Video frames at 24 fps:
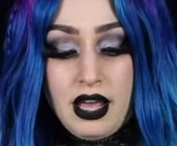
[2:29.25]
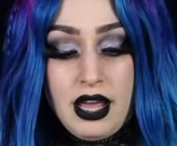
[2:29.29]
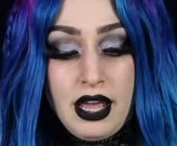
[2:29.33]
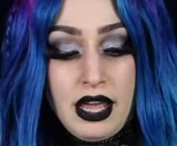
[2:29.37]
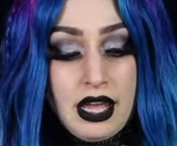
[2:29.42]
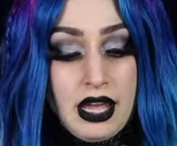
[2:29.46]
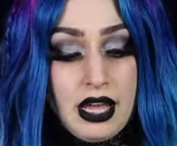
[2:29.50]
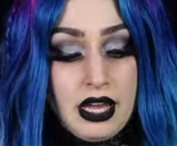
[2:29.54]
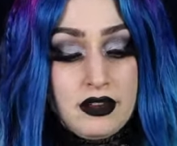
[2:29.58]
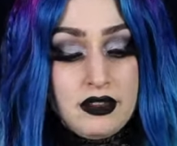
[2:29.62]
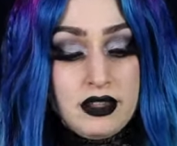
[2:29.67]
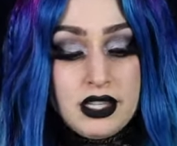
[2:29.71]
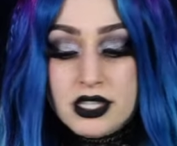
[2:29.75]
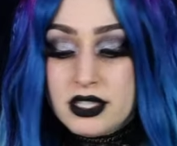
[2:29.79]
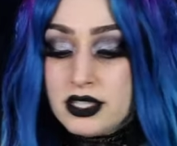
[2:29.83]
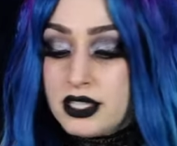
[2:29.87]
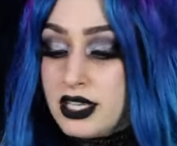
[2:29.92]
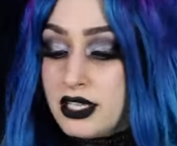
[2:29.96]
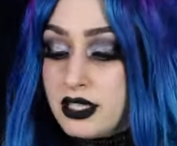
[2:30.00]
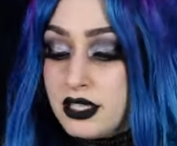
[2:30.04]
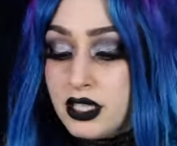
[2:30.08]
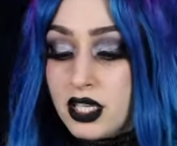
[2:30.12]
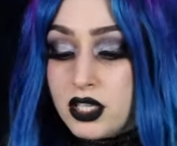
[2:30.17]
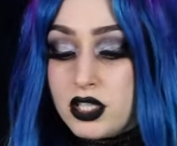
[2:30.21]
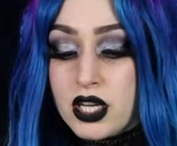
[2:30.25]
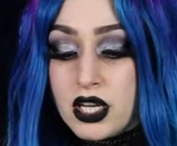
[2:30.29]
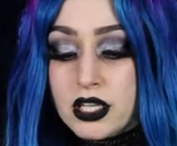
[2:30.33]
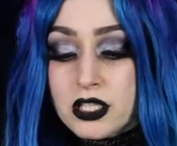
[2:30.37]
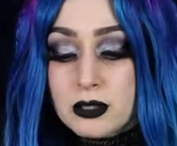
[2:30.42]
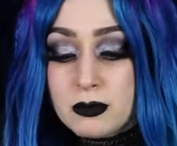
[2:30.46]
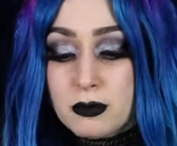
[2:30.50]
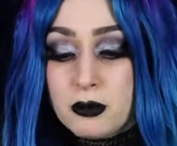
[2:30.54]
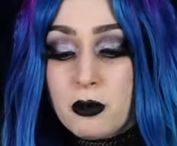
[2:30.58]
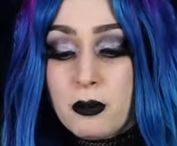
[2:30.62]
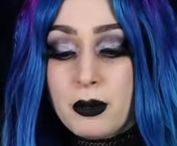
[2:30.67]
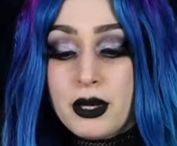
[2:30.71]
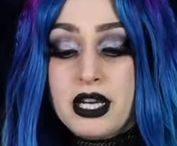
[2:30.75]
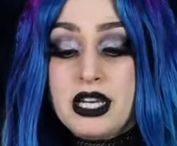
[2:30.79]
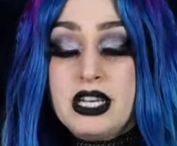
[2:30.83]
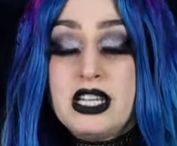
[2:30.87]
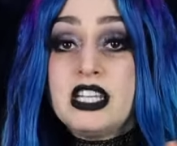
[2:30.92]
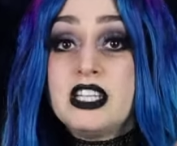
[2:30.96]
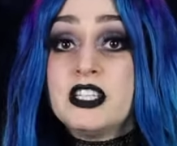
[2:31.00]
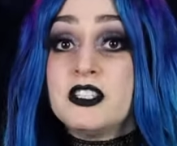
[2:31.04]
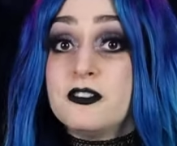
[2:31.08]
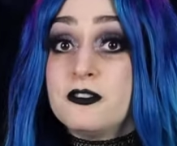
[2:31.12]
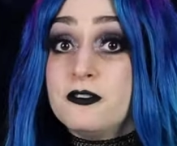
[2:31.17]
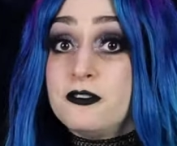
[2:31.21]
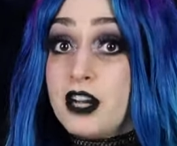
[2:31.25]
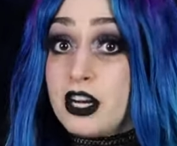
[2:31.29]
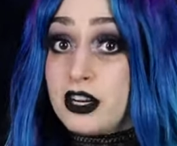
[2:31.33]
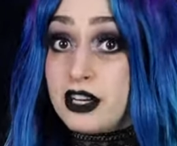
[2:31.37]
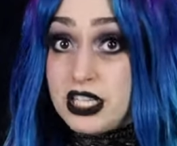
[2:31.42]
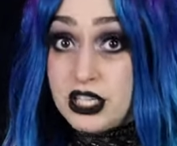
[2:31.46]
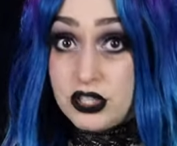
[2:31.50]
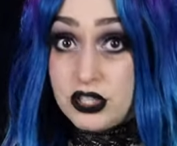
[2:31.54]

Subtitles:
And this isn't adjustable, but it is very